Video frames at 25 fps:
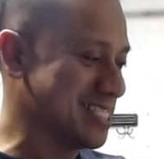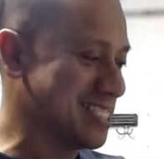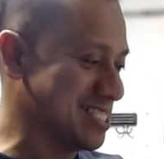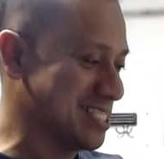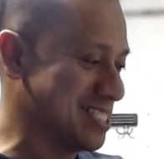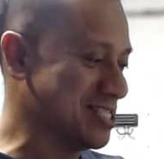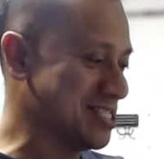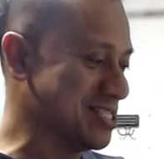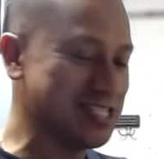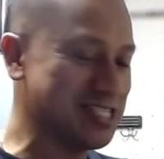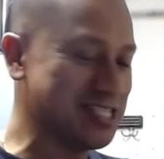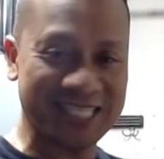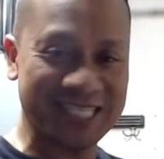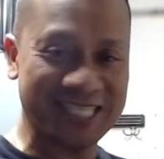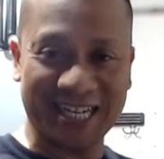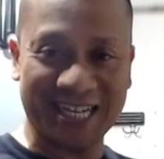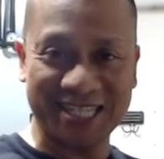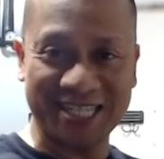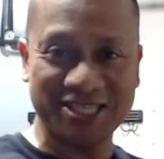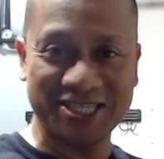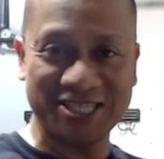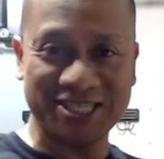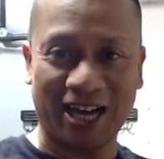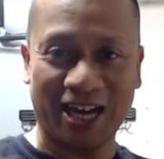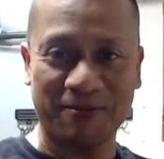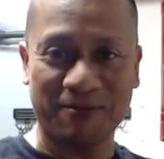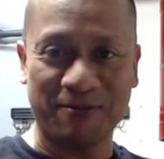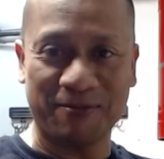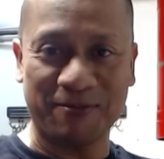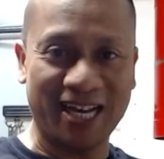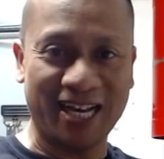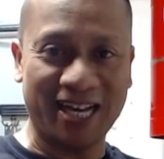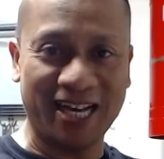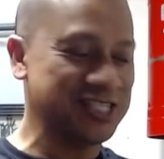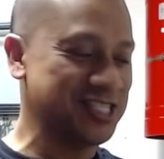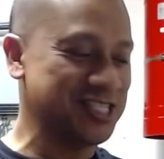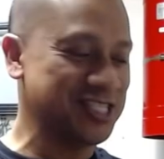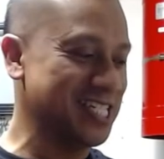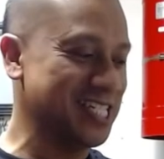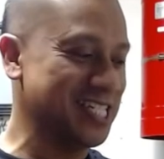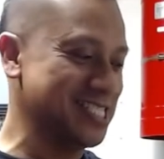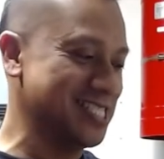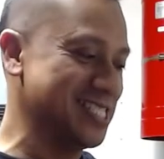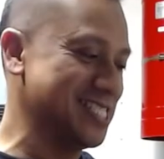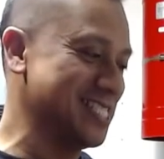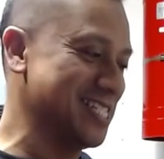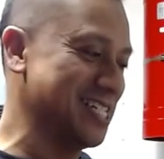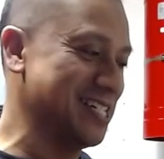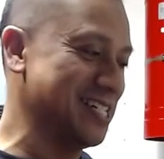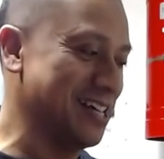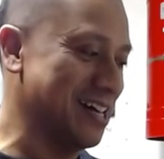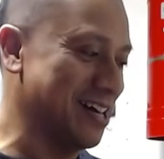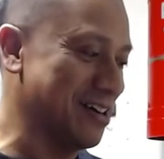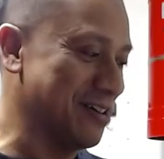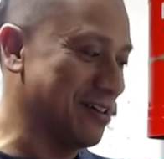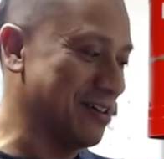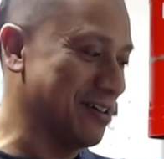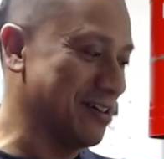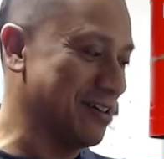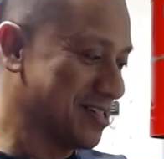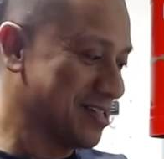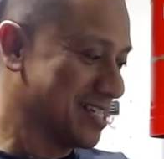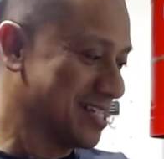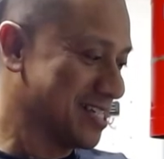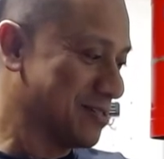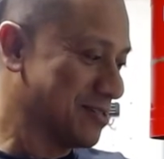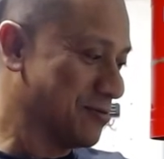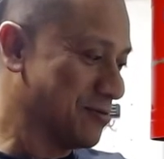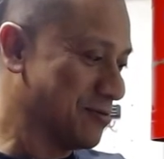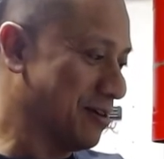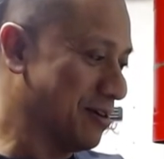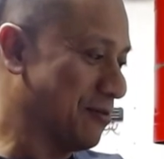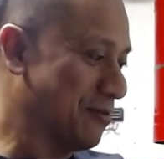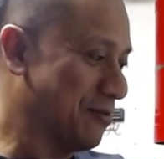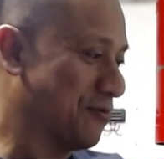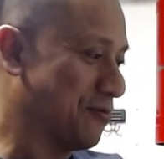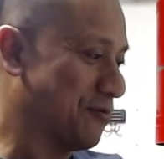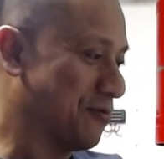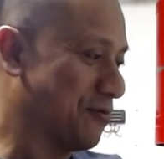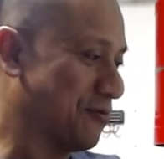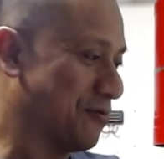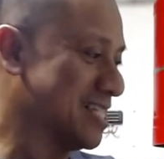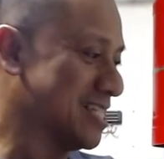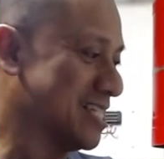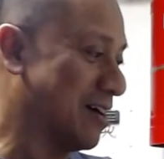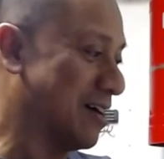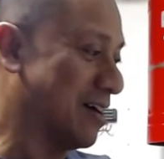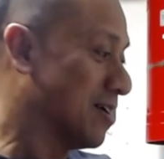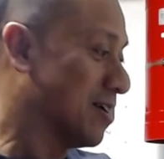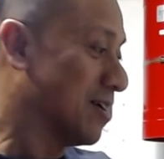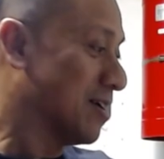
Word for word: She just got a job last year. She's in um, with her friend now.